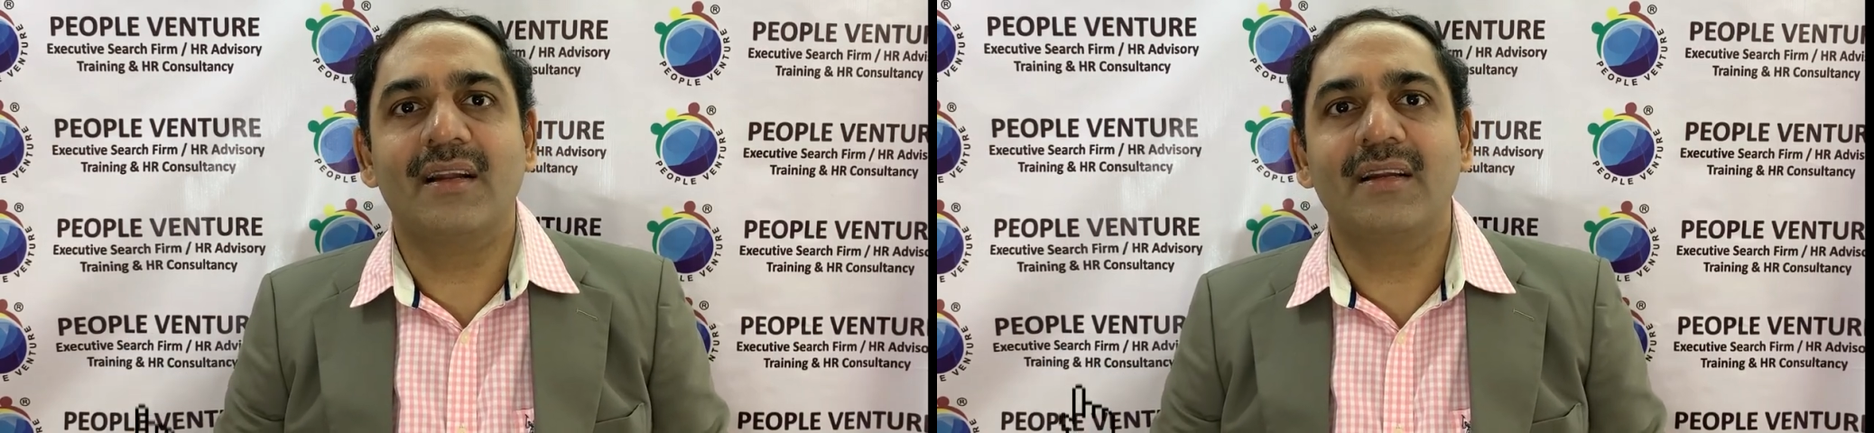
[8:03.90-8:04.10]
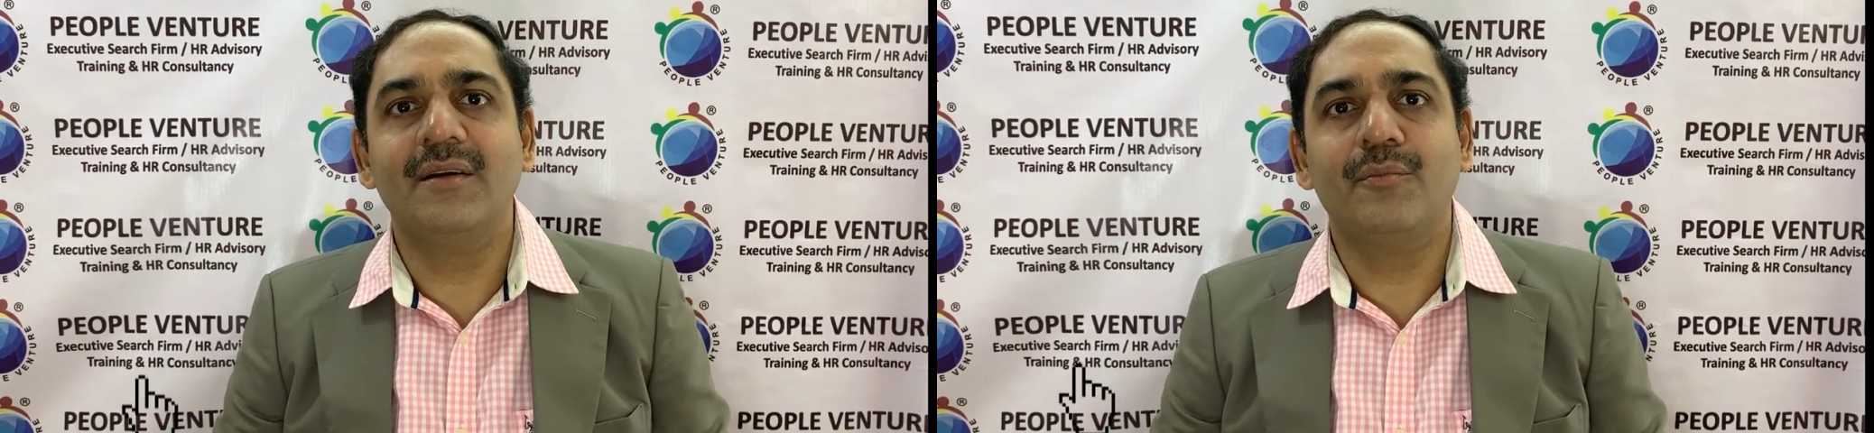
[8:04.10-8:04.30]

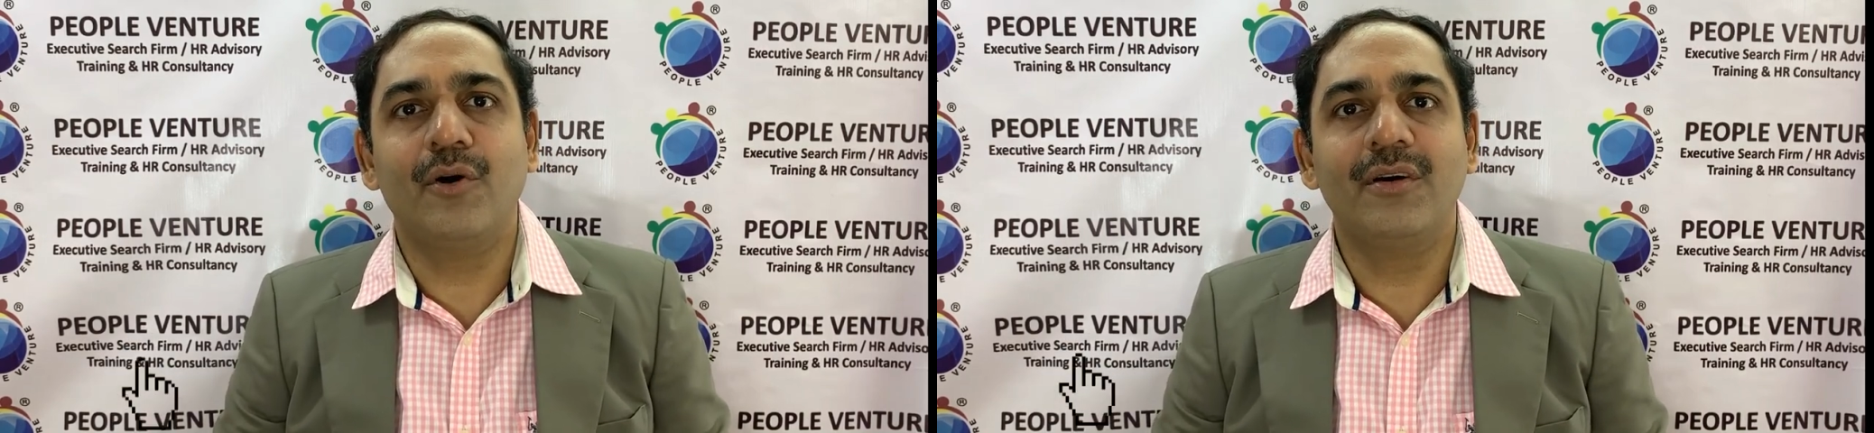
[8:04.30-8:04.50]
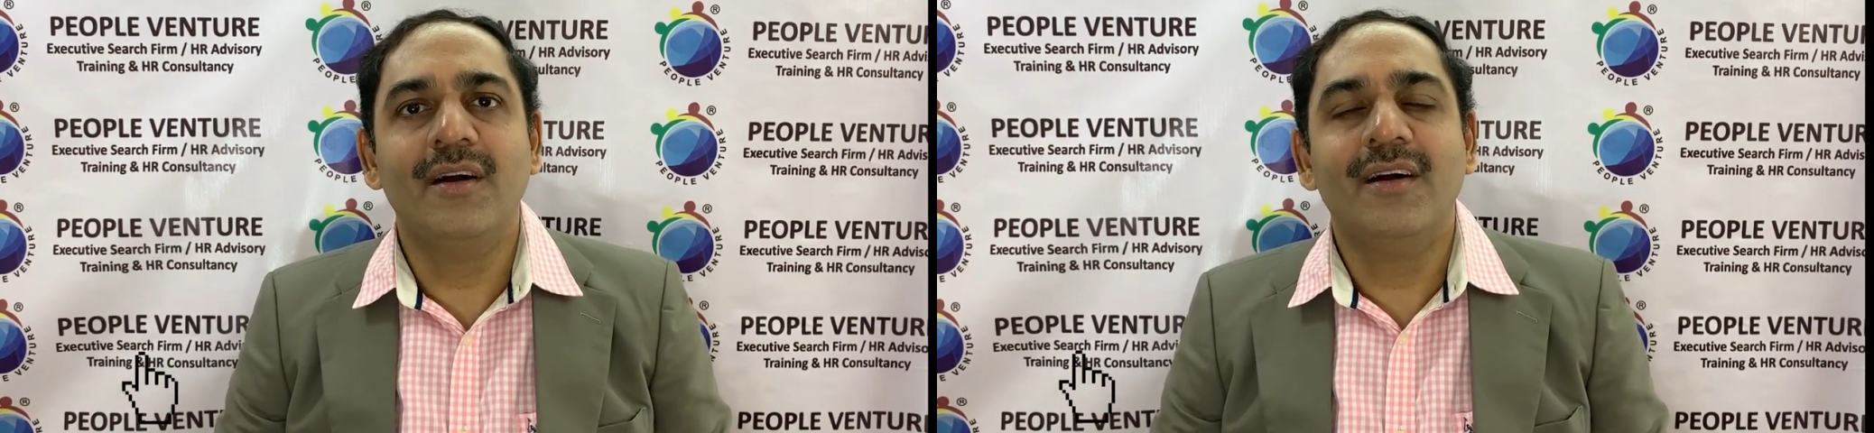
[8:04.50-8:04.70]
keep
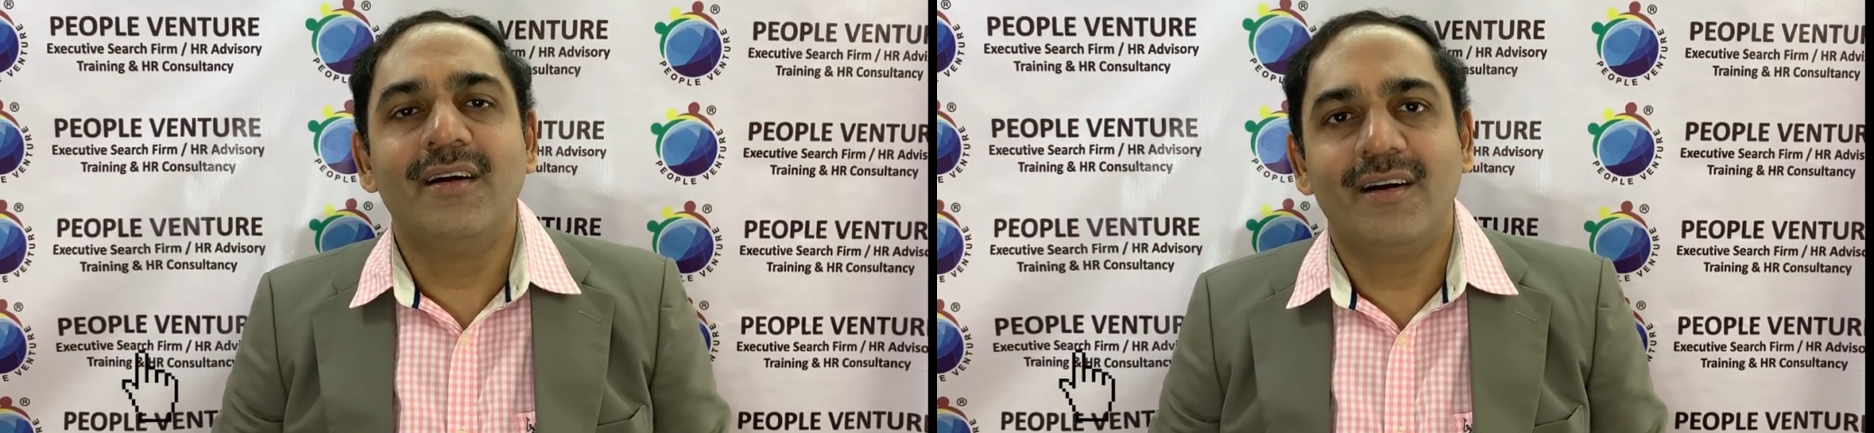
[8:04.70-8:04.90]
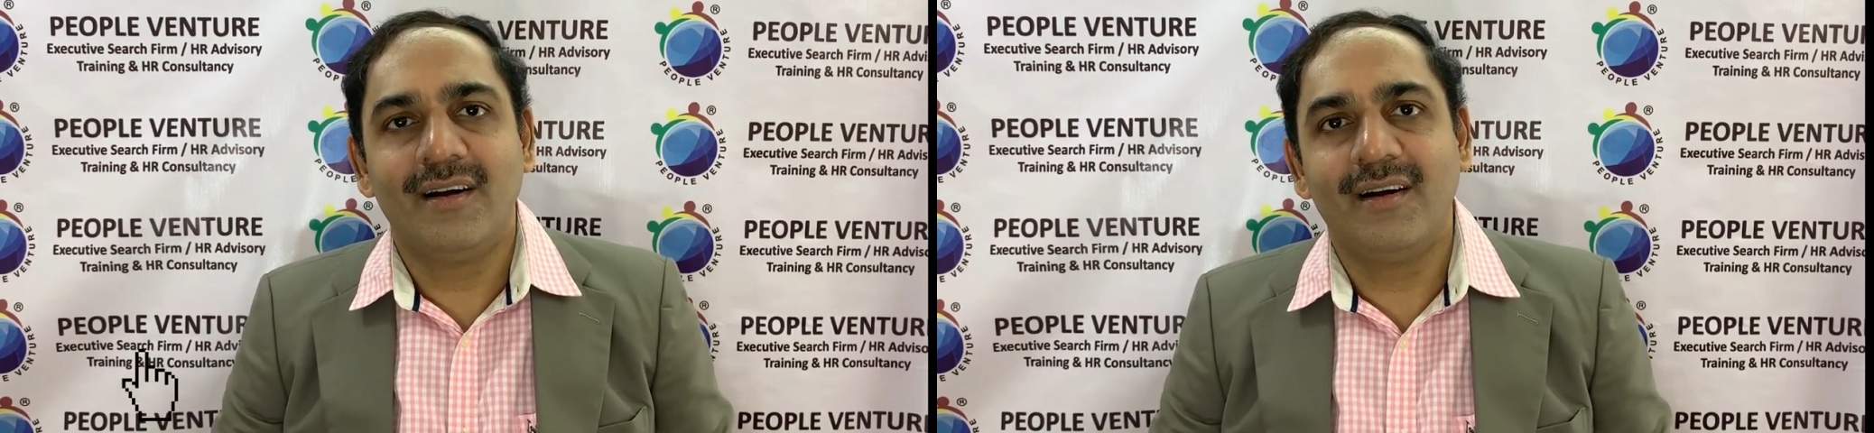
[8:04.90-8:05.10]
on.
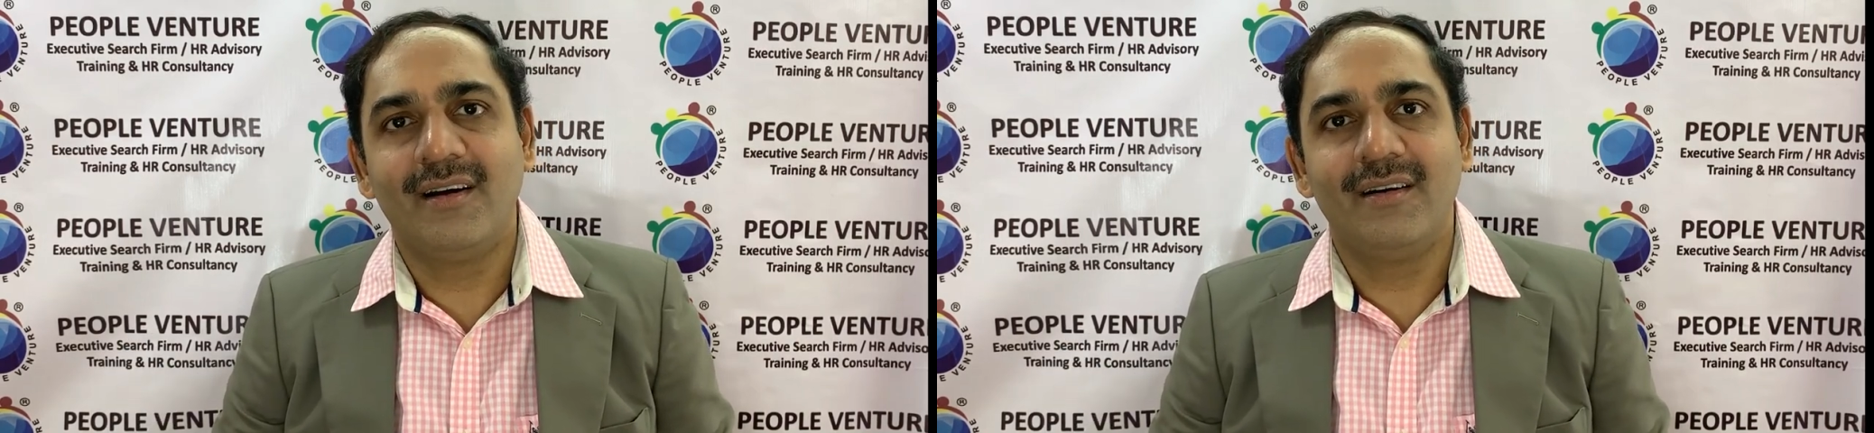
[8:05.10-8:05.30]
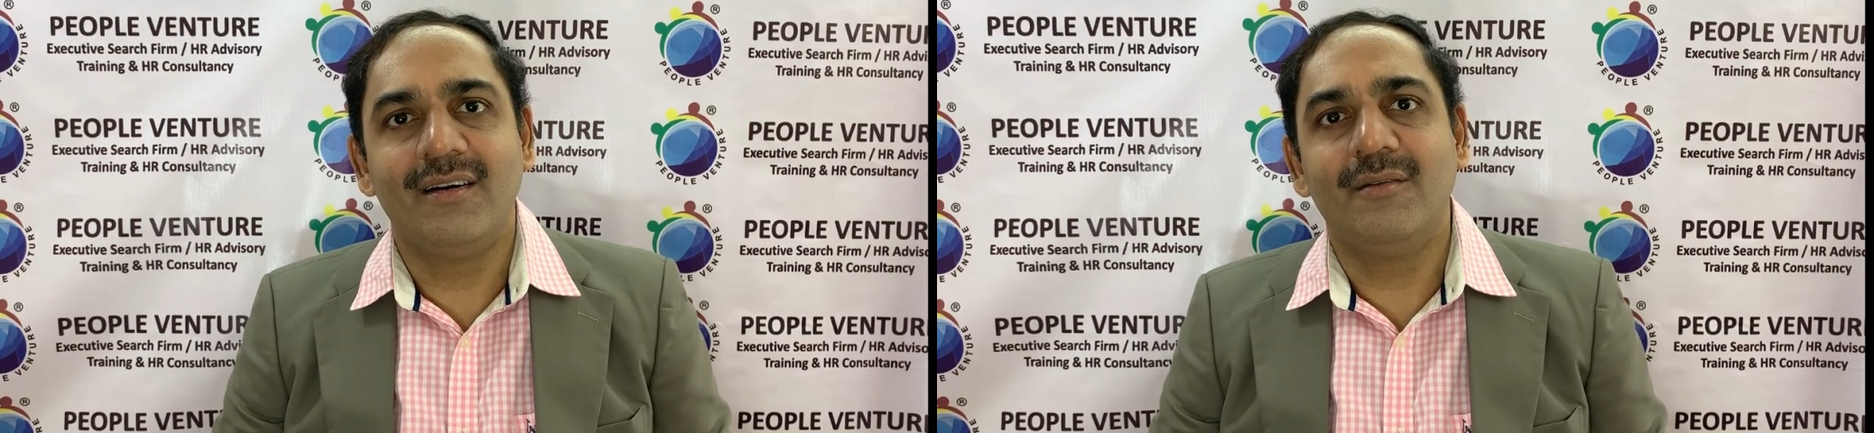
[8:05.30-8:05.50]

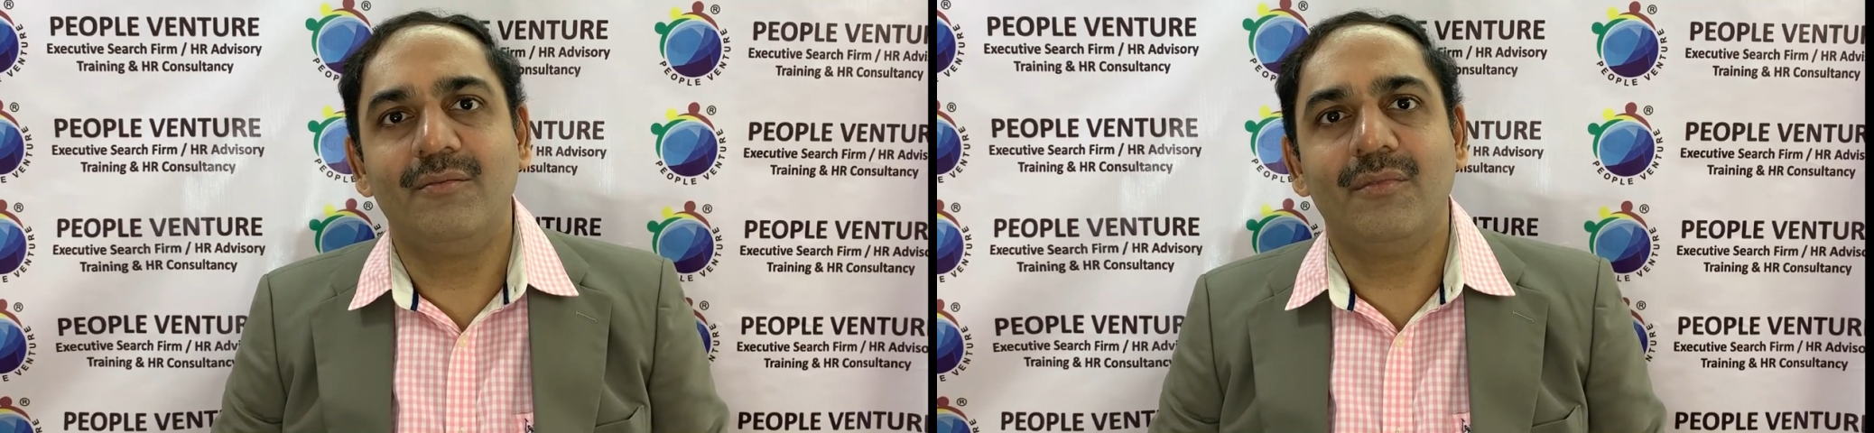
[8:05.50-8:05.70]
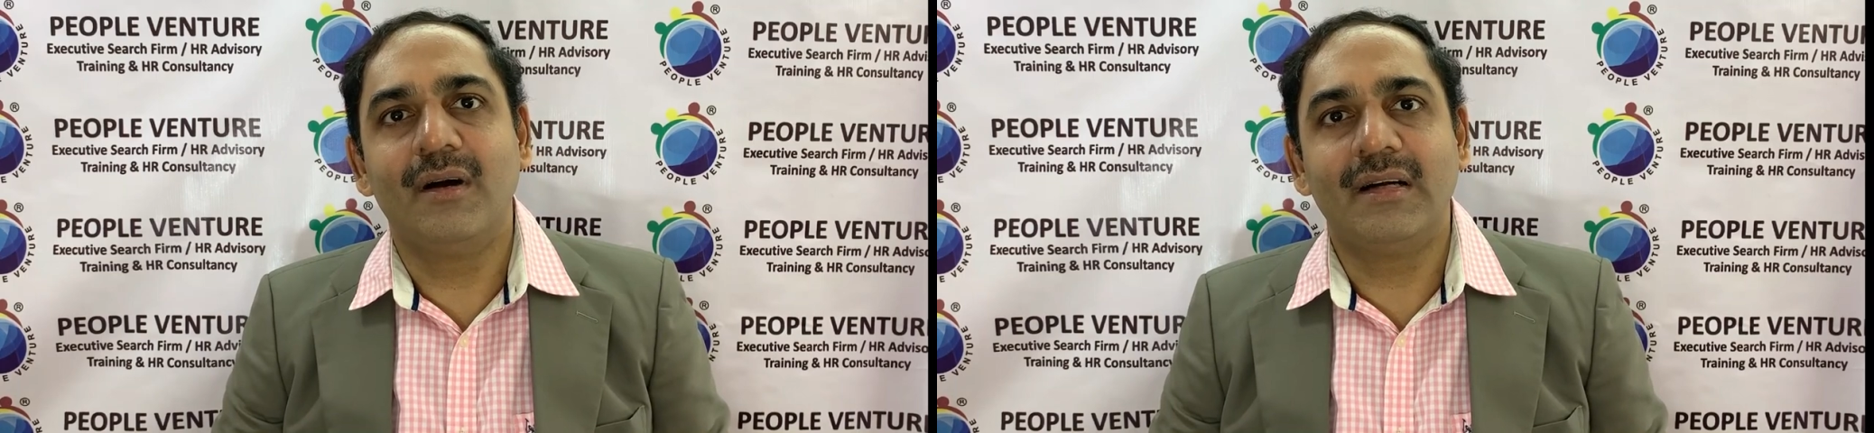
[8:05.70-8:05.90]

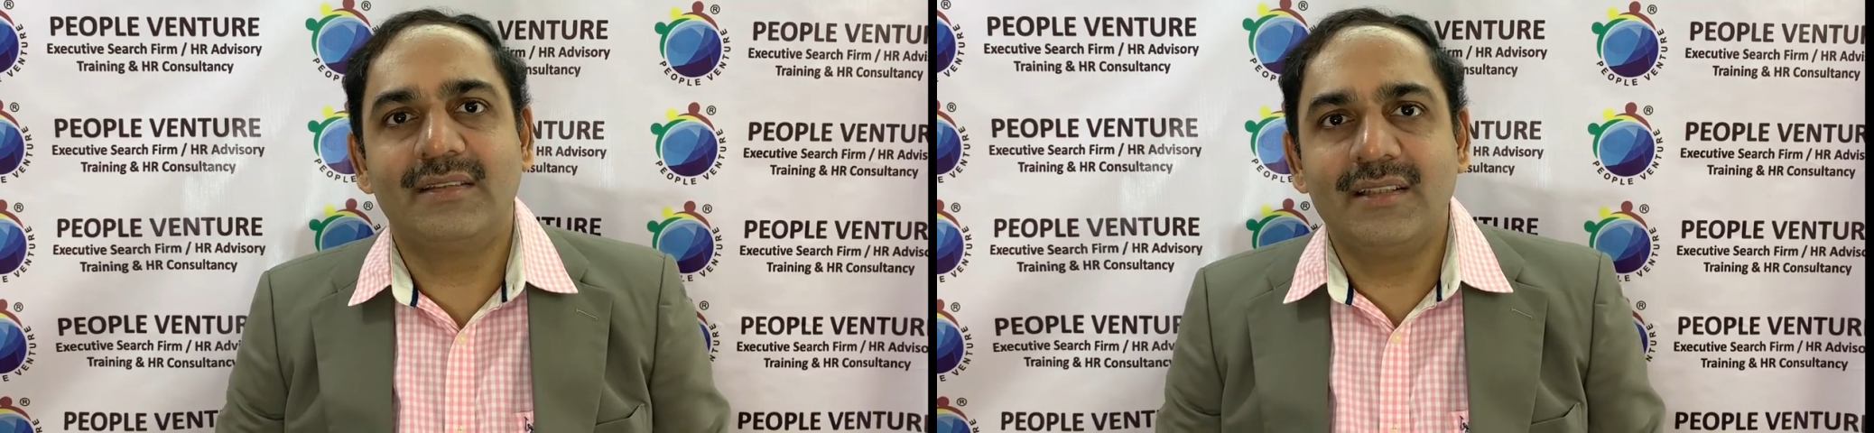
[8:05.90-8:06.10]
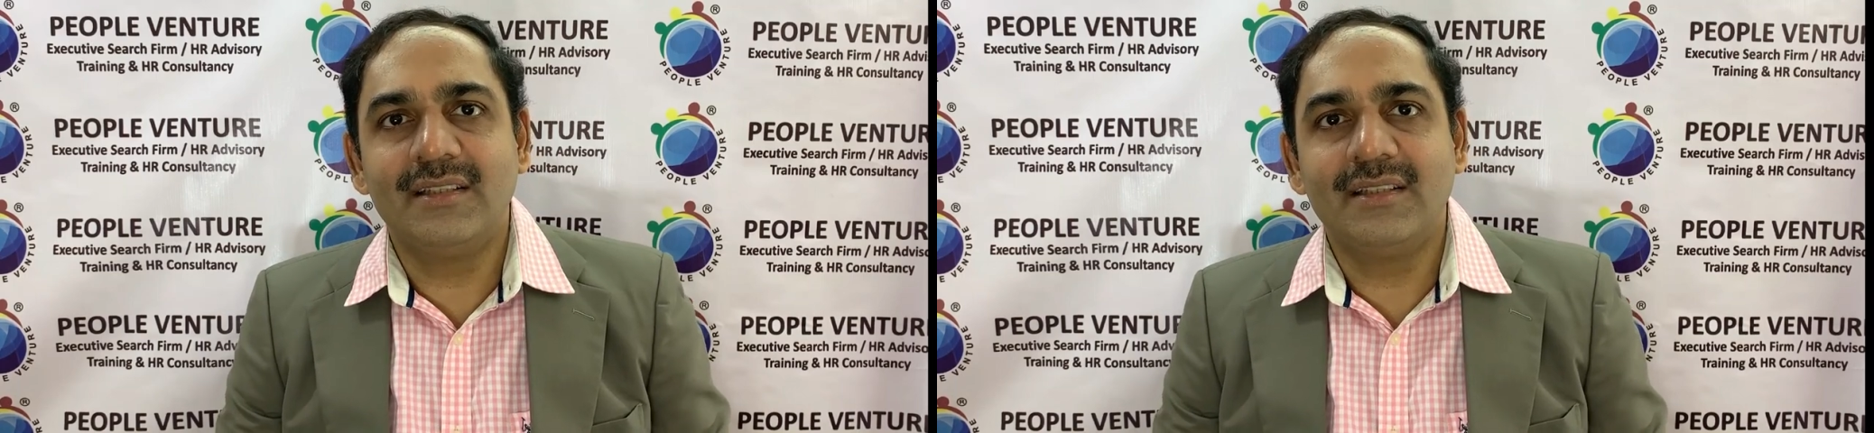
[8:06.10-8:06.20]
See,